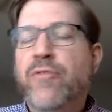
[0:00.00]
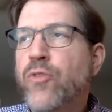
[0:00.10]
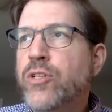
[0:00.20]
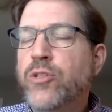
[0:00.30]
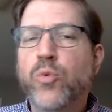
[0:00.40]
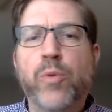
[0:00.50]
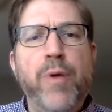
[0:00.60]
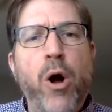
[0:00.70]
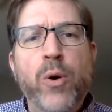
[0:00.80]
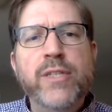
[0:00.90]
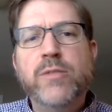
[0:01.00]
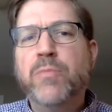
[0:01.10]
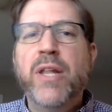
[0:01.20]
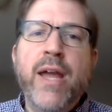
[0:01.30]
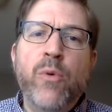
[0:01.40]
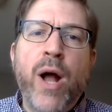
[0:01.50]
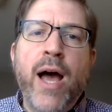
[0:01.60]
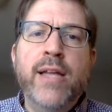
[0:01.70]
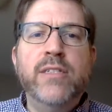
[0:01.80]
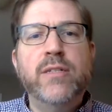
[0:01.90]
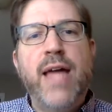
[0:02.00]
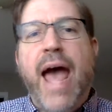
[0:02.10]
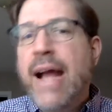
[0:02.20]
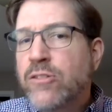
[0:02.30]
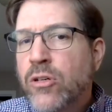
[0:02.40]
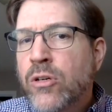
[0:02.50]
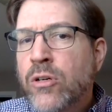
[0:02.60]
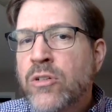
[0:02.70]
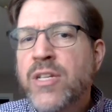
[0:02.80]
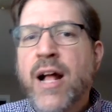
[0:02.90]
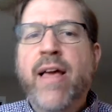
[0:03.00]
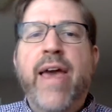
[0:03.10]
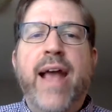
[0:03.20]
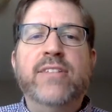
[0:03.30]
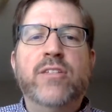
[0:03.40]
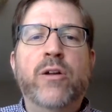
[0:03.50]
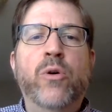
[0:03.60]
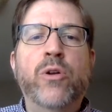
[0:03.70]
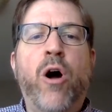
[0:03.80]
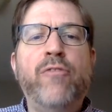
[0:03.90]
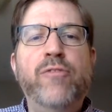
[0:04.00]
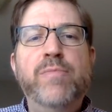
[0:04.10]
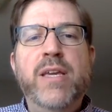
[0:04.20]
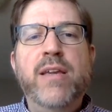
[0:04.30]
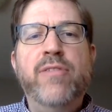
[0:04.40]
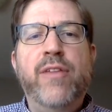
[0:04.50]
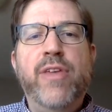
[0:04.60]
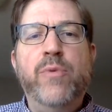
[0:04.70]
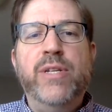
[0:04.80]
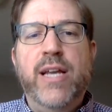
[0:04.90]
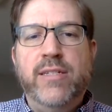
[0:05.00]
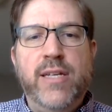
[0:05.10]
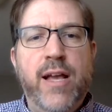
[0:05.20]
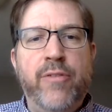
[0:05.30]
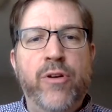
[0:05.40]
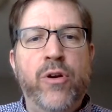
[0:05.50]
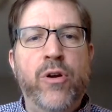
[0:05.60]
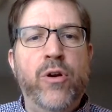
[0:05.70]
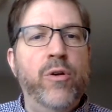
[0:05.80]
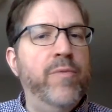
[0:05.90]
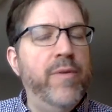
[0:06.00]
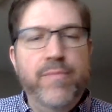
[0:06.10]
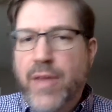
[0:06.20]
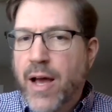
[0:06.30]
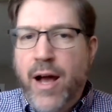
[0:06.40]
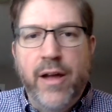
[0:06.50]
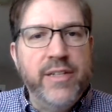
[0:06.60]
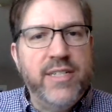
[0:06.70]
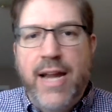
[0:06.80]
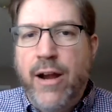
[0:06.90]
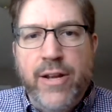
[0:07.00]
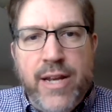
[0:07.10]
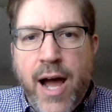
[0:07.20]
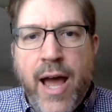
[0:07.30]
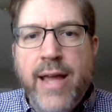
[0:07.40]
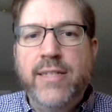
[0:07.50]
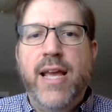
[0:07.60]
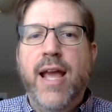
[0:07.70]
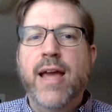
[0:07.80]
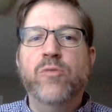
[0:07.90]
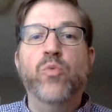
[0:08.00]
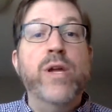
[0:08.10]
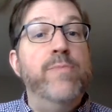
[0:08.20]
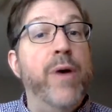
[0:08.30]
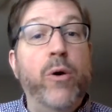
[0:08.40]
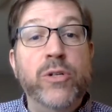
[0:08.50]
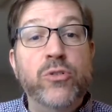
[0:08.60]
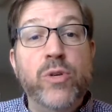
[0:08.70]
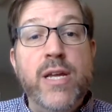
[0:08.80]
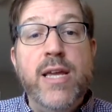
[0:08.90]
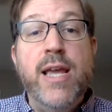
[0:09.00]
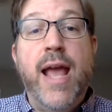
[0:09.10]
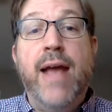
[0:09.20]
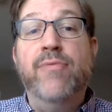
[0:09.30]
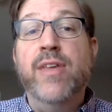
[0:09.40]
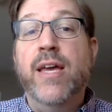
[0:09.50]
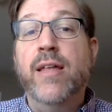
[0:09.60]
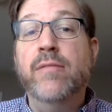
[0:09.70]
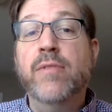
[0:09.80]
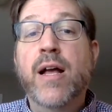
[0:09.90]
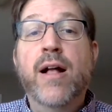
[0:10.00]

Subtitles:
friends who were poets, playwrights, actors, and so it would often be that they would get together on a Saturday night and read poetry, and then